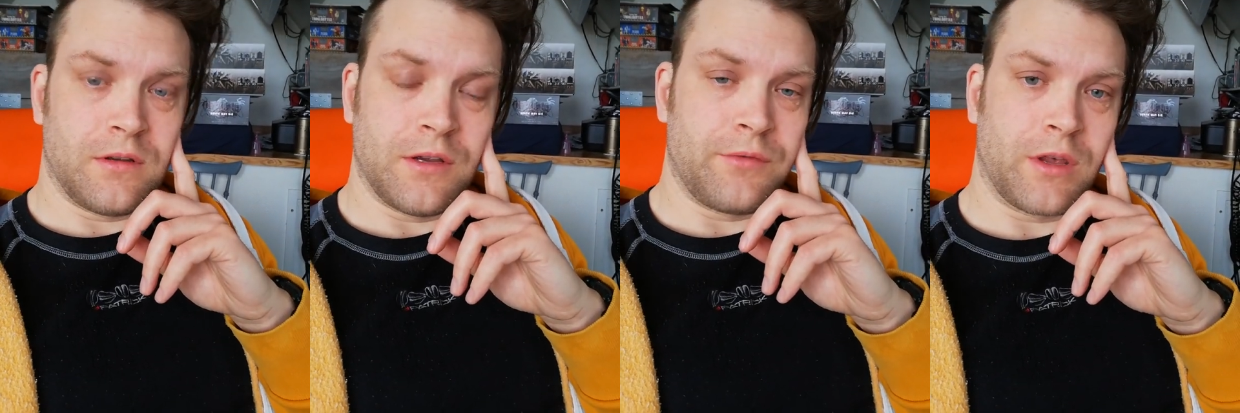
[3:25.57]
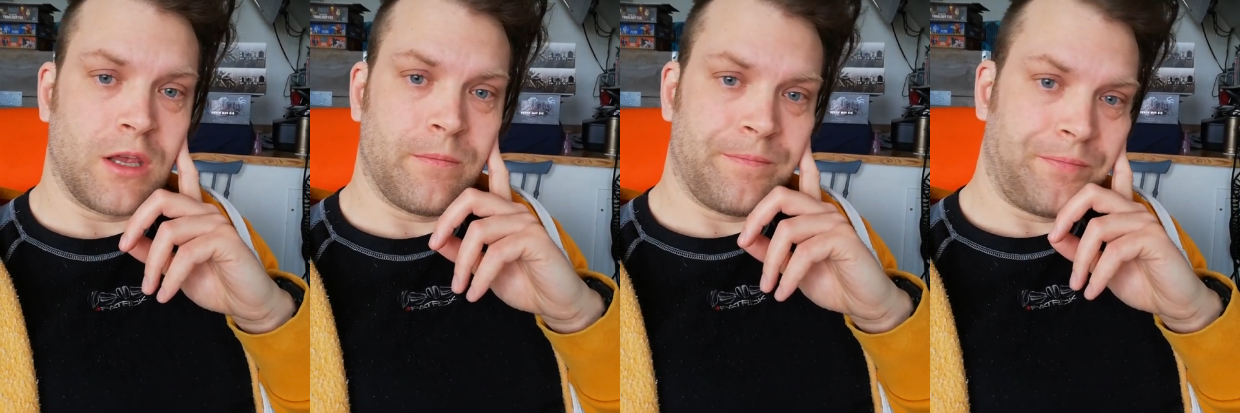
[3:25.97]
every
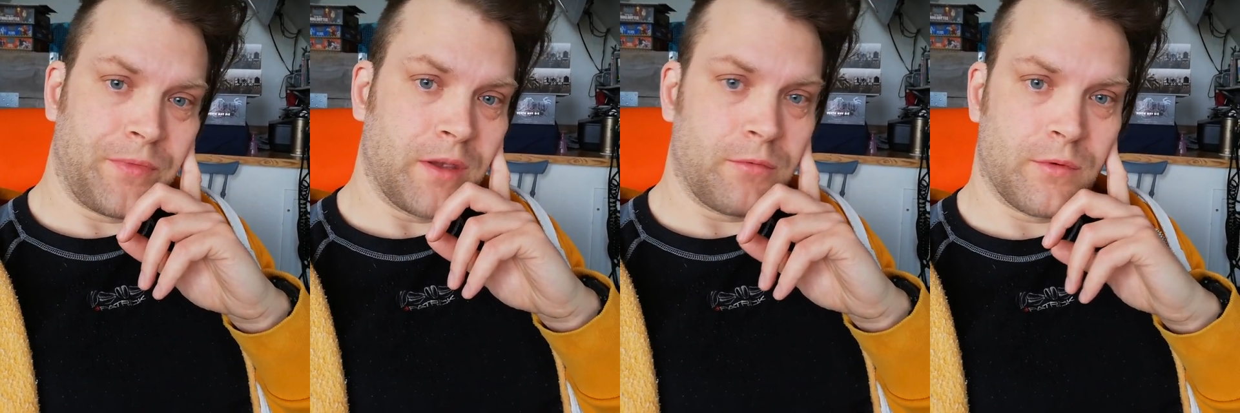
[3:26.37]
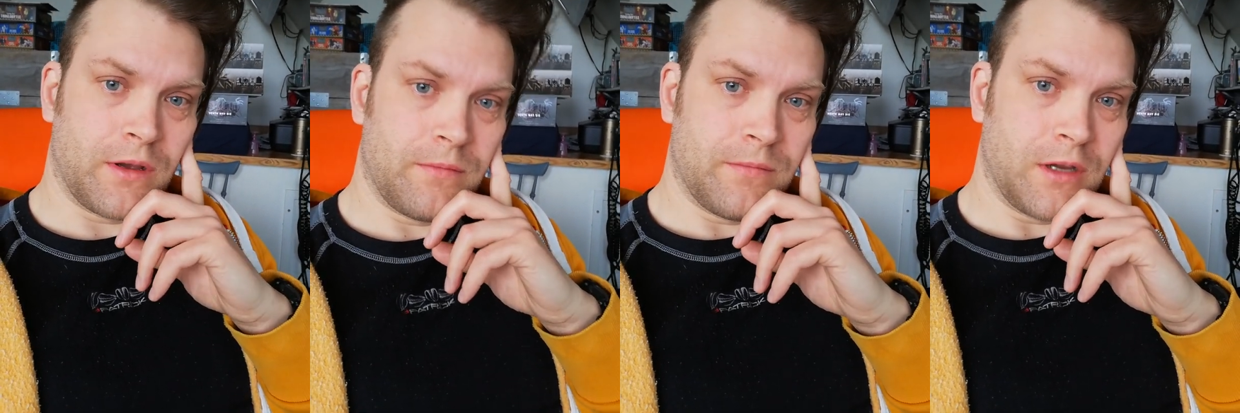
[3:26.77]
game,
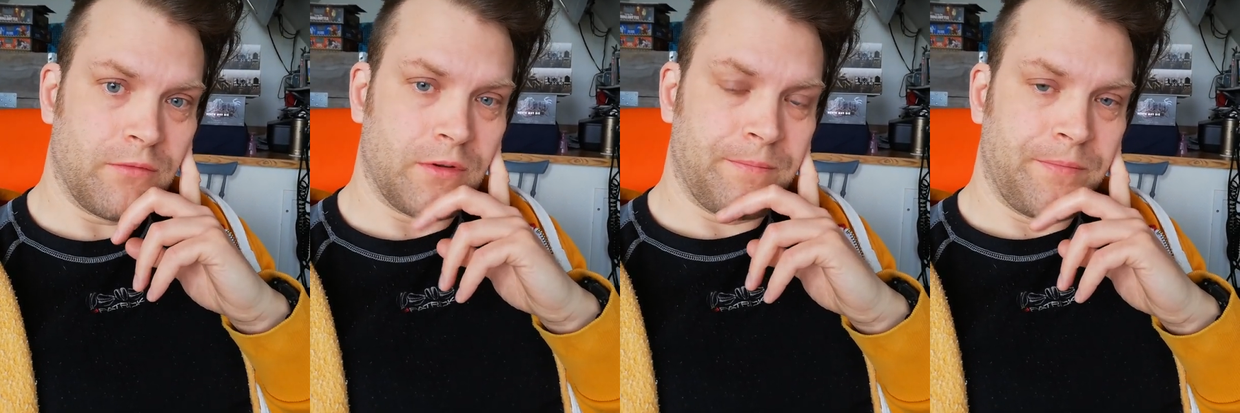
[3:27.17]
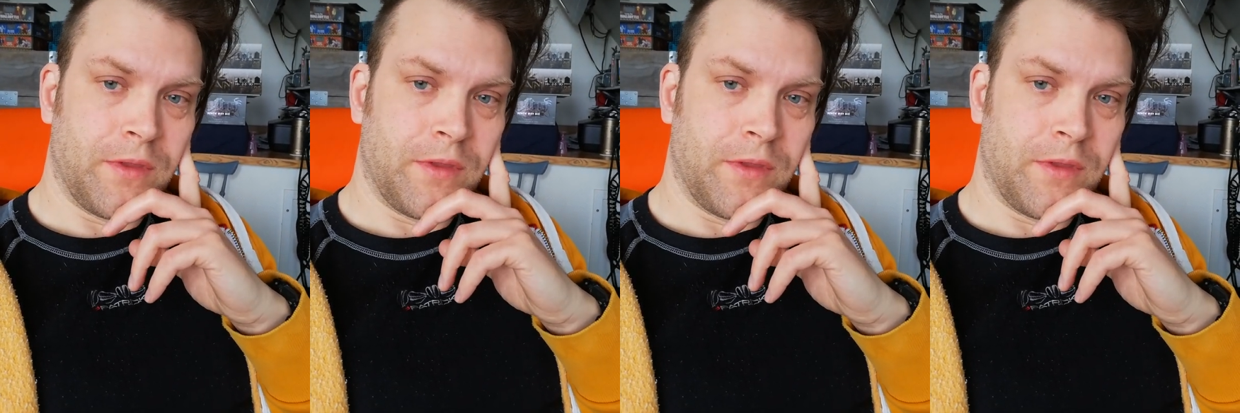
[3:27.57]
everywhere, ever.